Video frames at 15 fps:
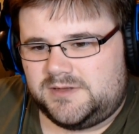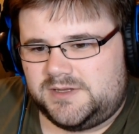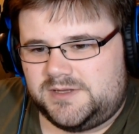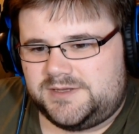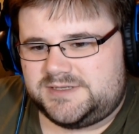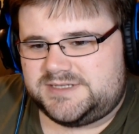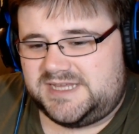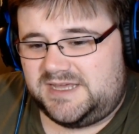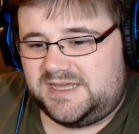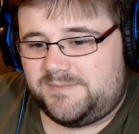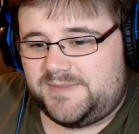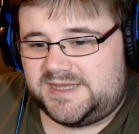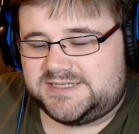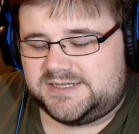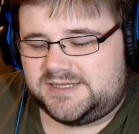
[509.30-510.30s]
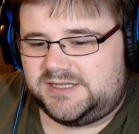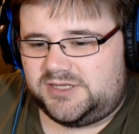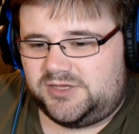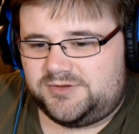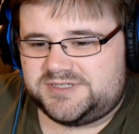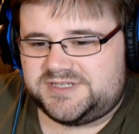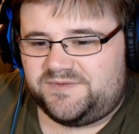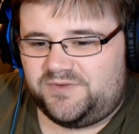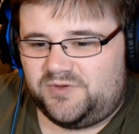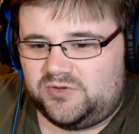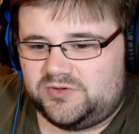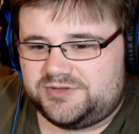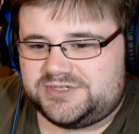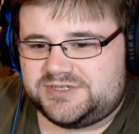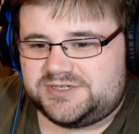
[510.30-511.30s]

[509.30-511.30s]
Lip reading: So you can basically use the force.